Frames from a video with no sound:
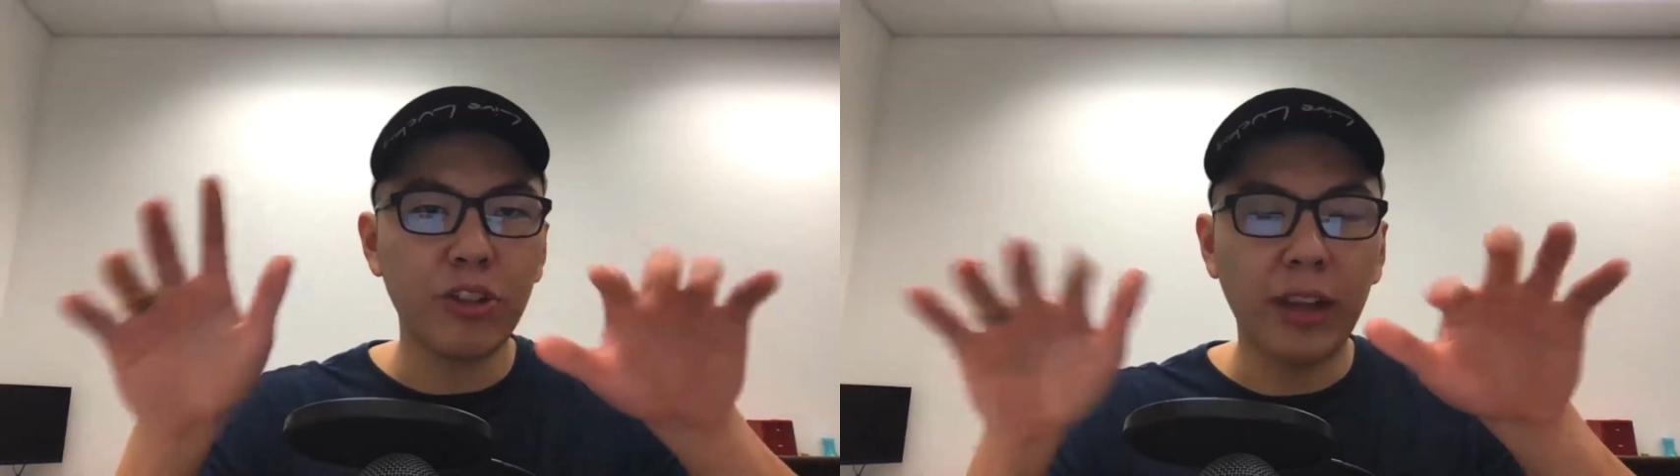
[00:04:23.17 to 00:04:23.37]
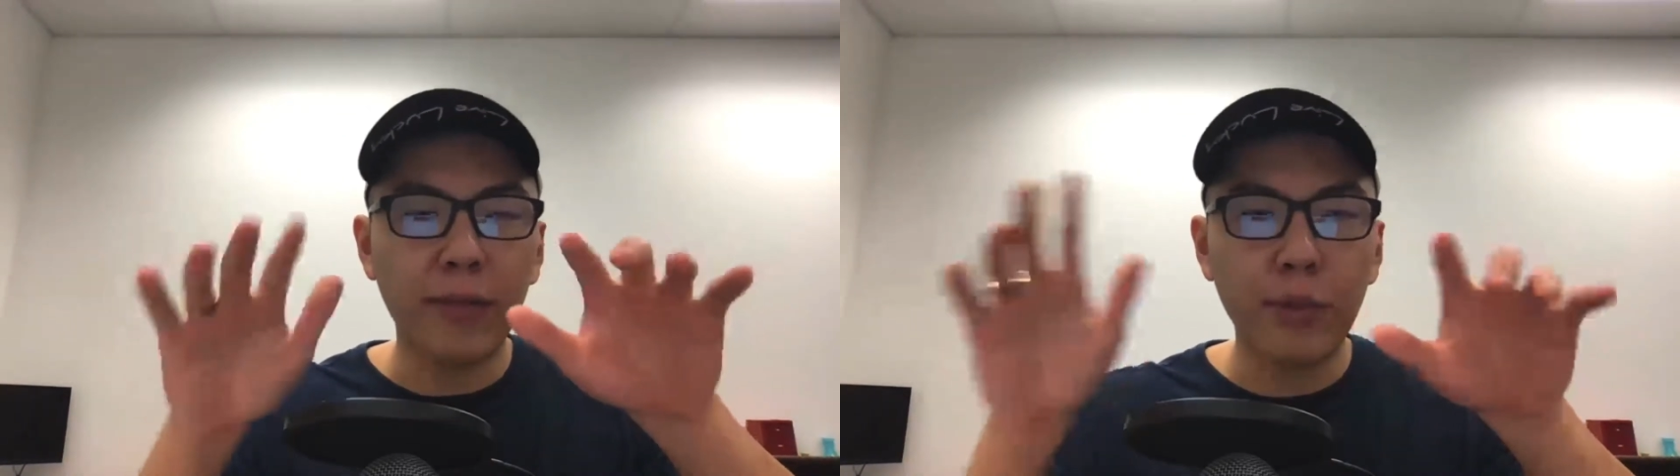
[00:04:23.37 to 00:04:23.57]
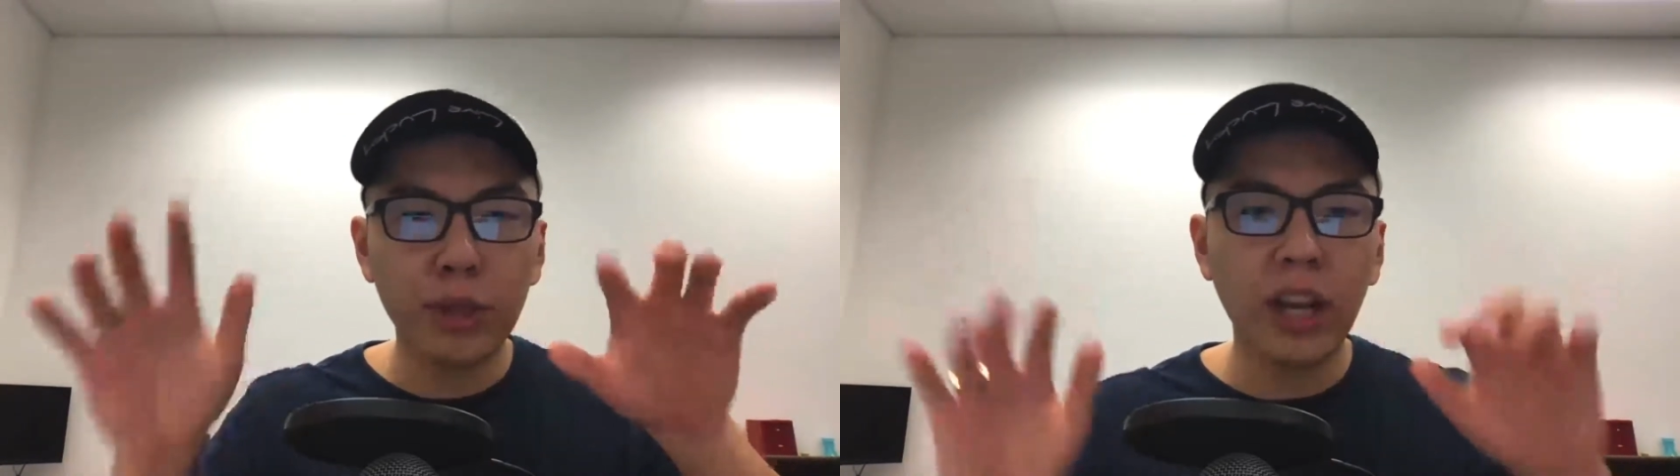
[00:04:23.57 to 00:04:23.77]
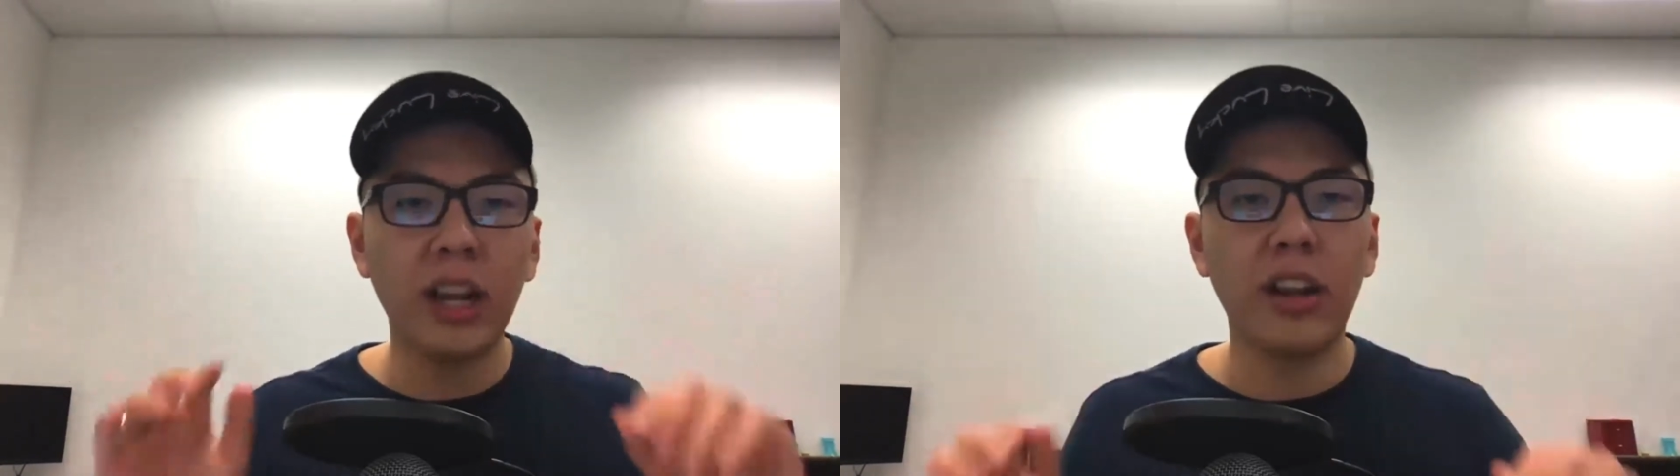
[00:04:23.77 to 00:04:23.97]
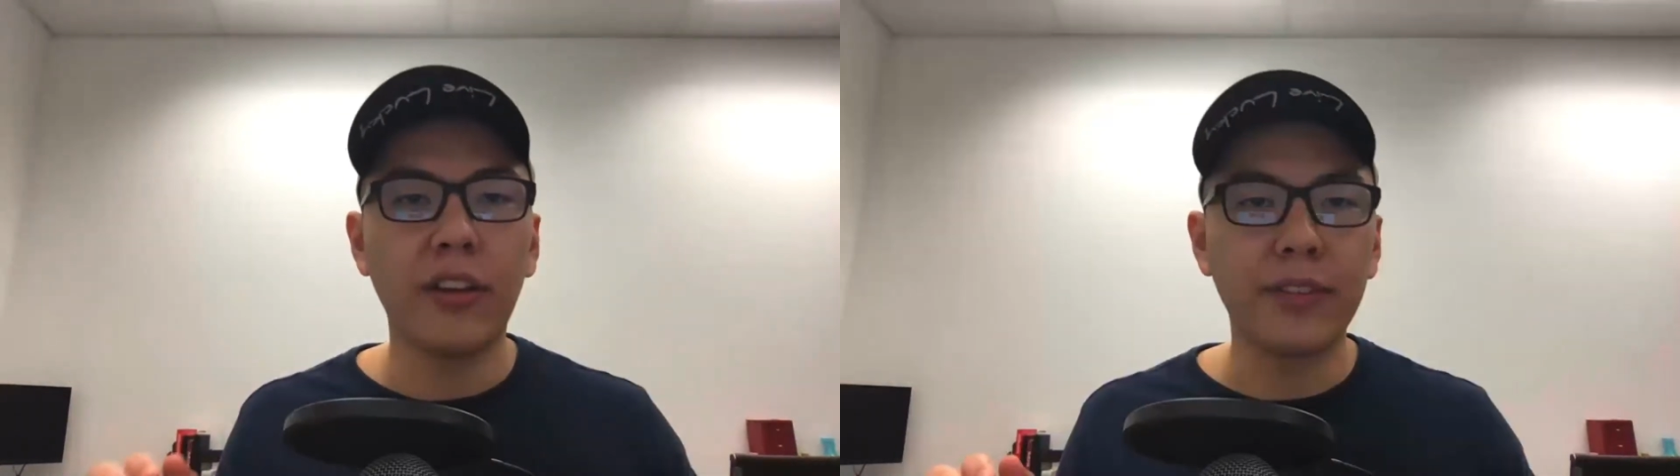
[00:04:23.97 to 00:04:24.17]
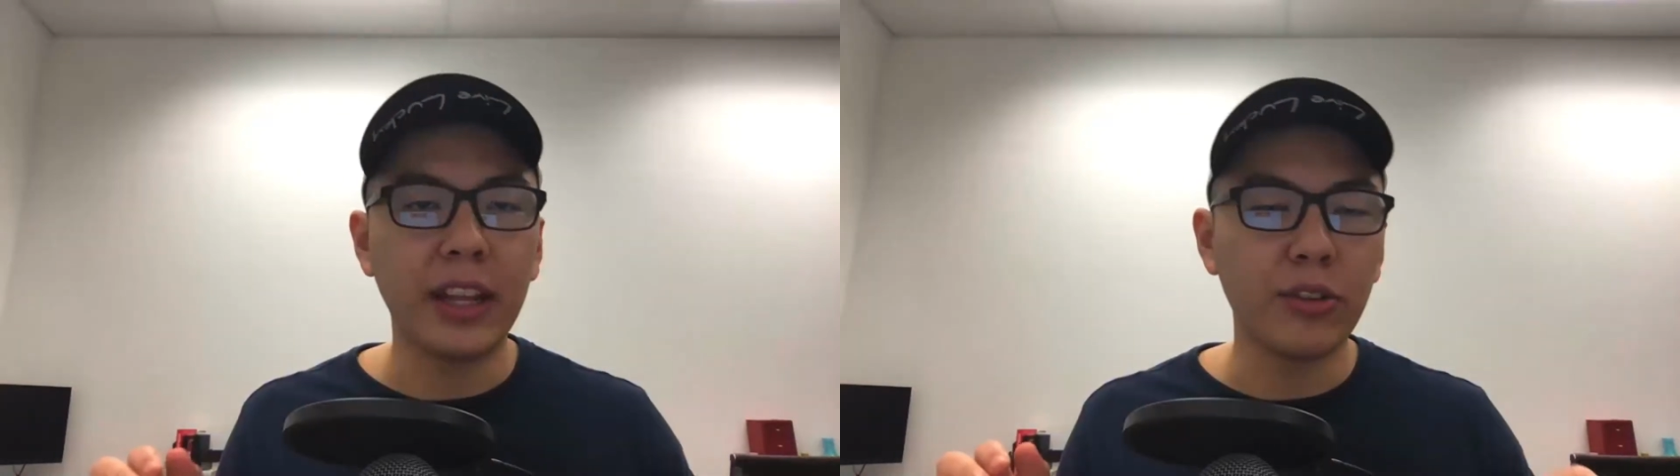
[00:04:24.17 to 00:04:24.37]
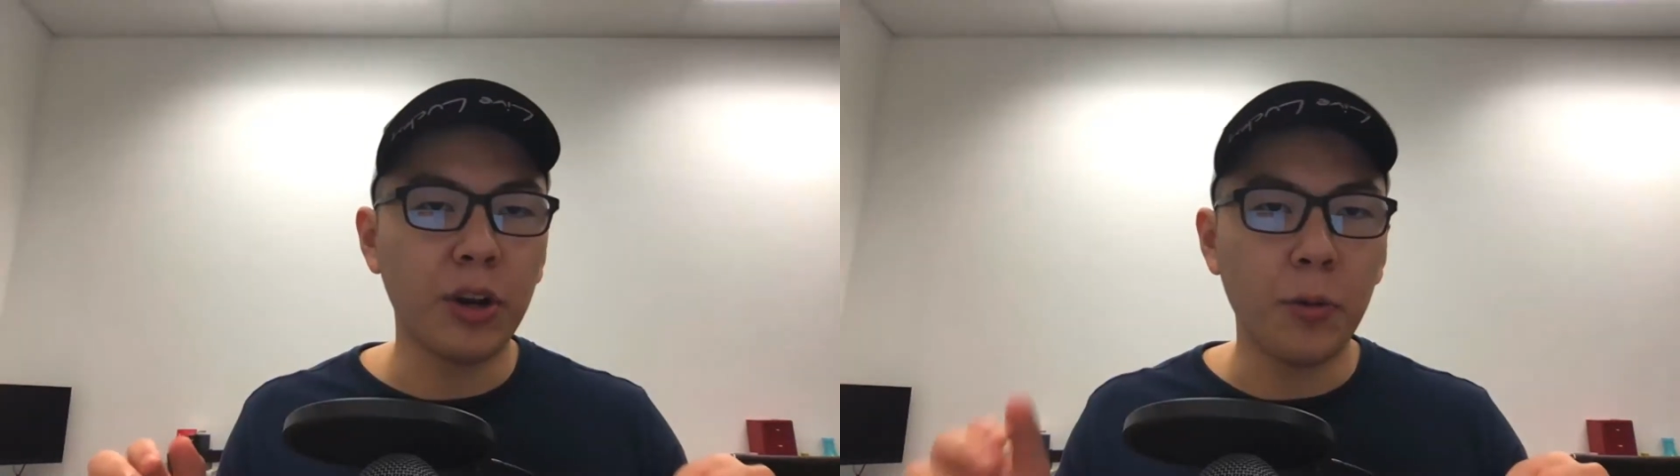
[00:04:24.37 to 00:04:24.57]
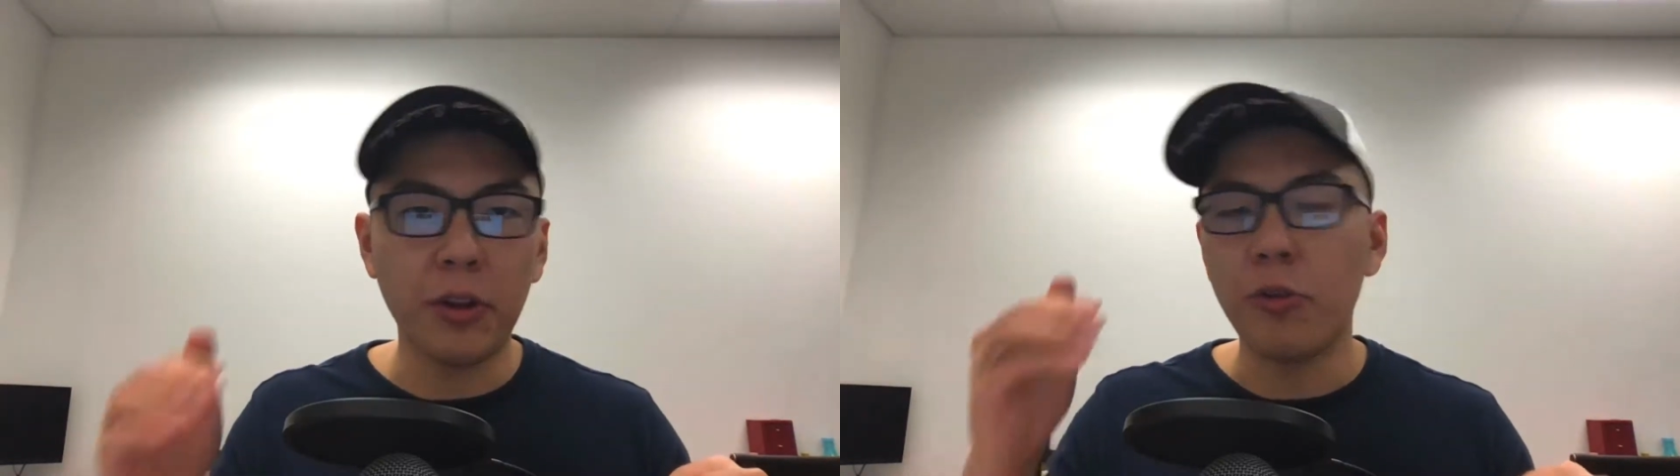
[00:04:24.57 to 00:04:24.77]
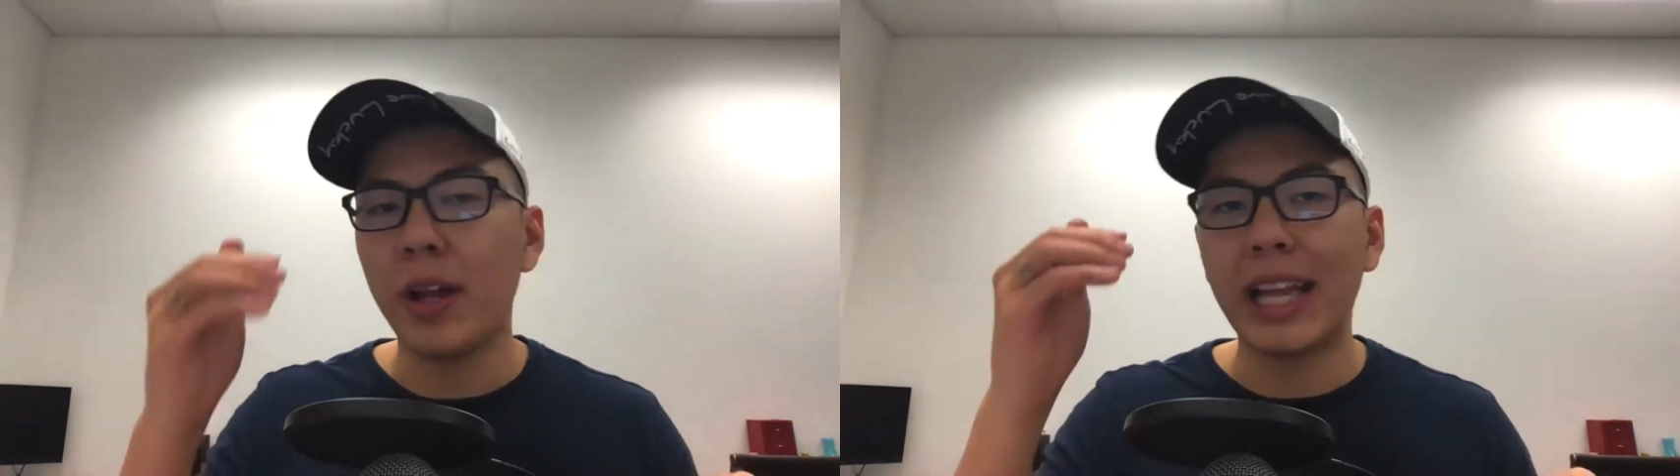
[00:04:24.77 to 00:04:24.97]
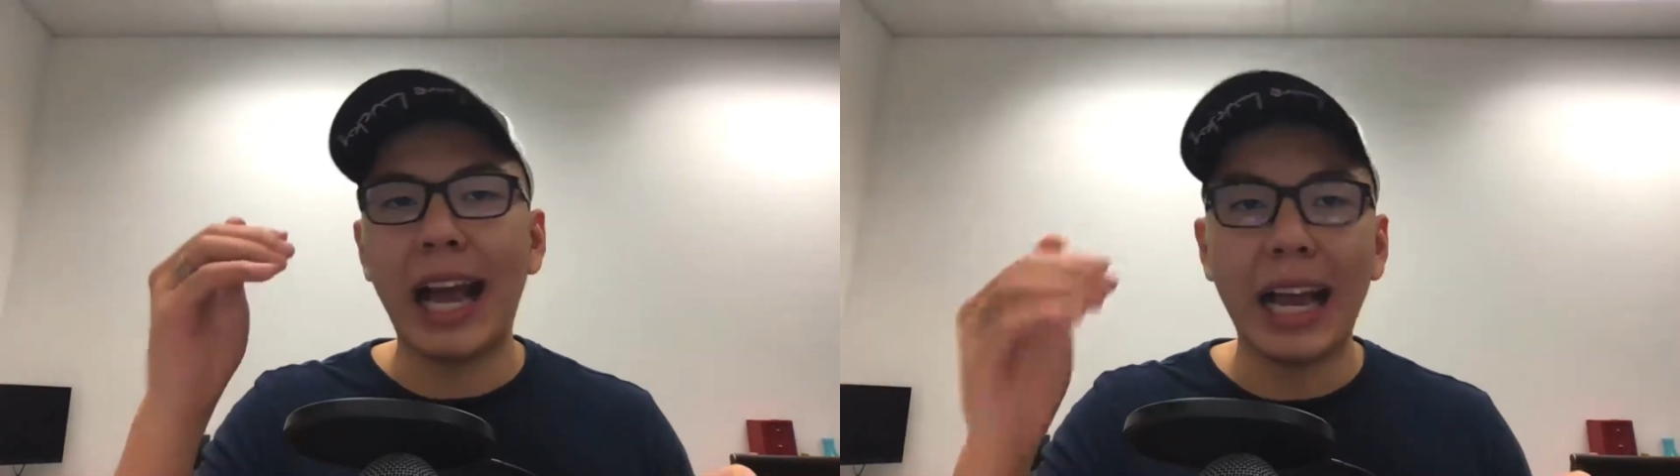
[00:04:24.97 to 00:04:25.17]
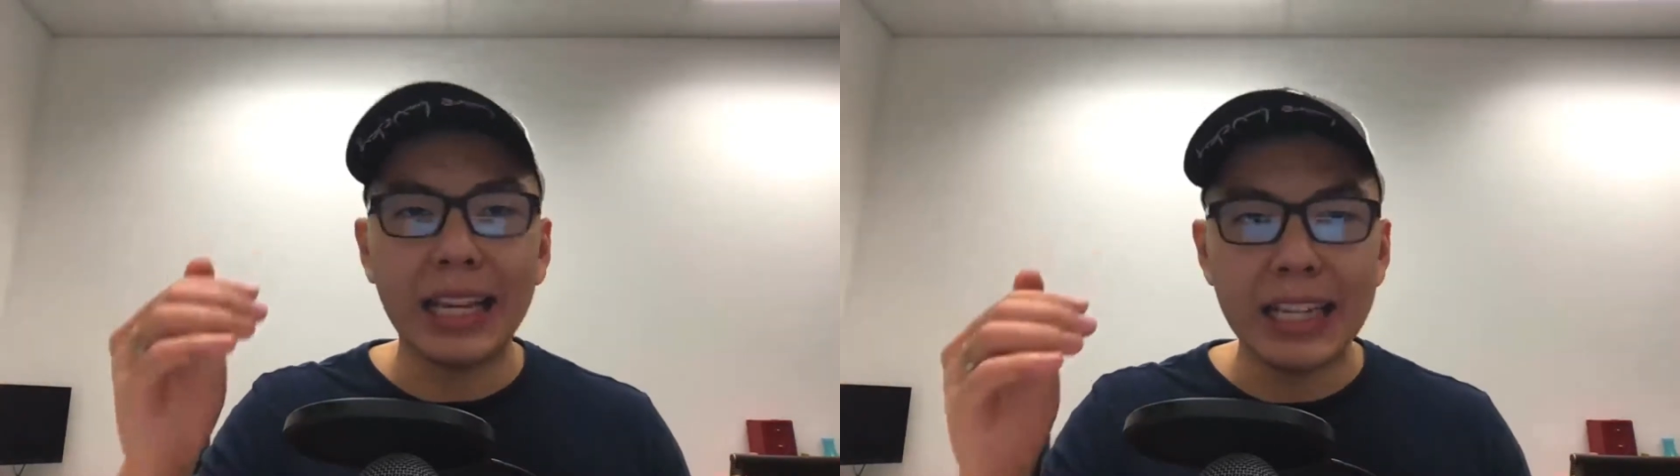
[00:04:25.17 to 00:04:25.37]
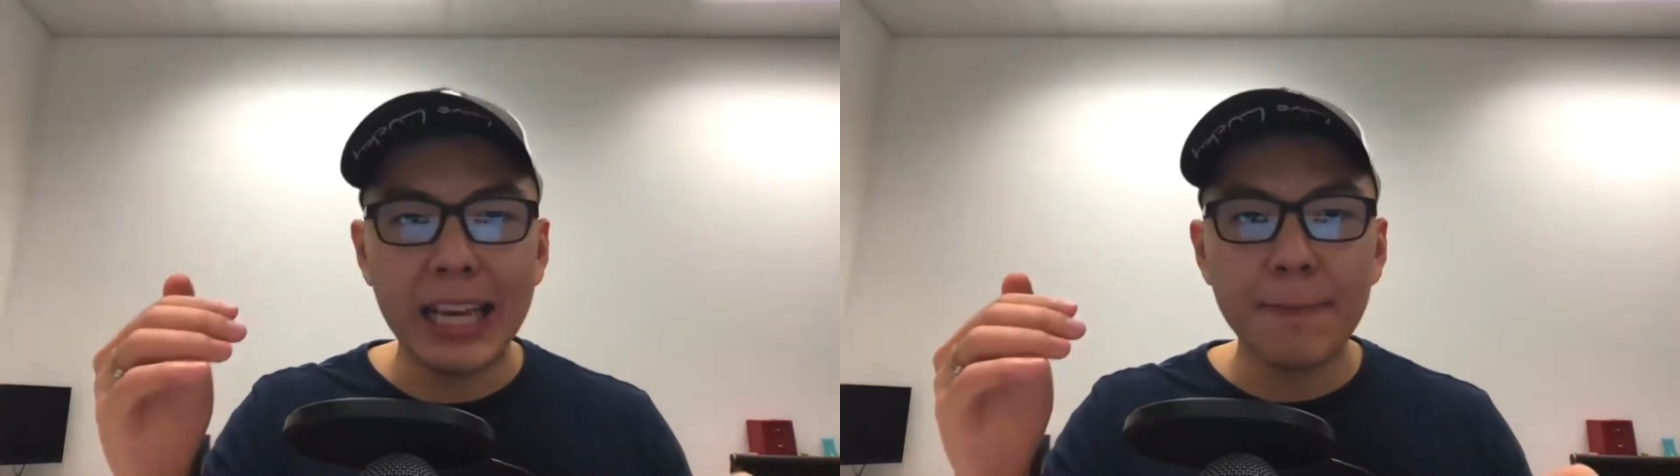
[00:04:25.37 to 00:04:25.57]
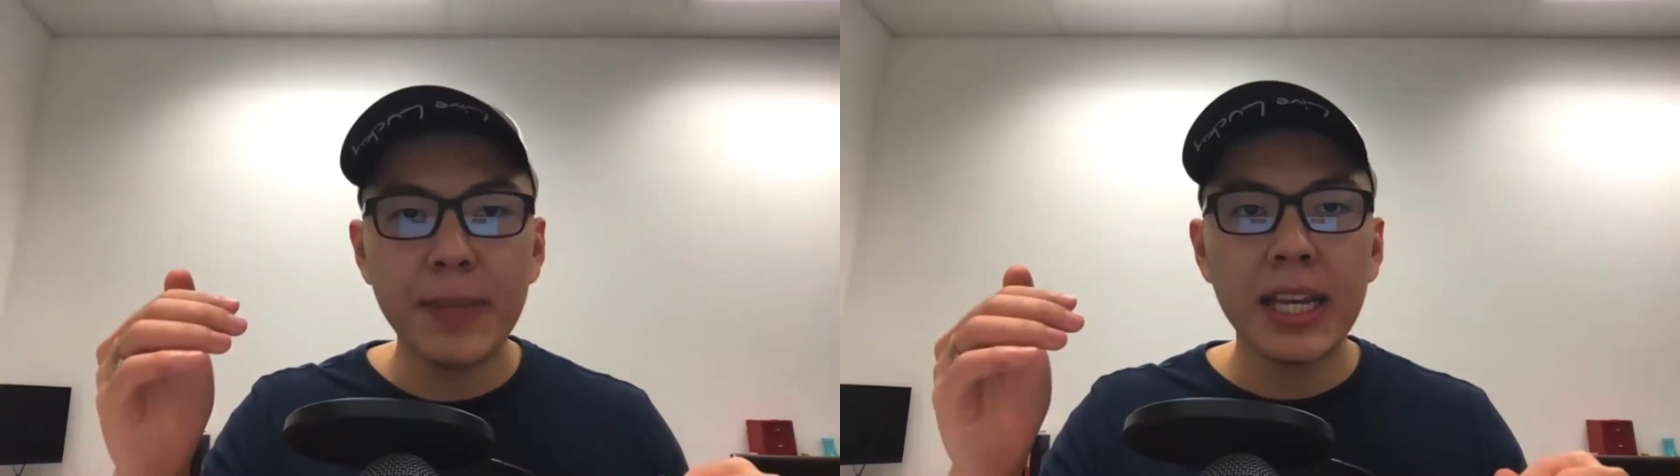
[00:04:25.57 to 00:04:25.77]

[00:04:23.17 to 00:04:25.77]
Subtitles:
You can filter a lot of things, right? When you want to hire them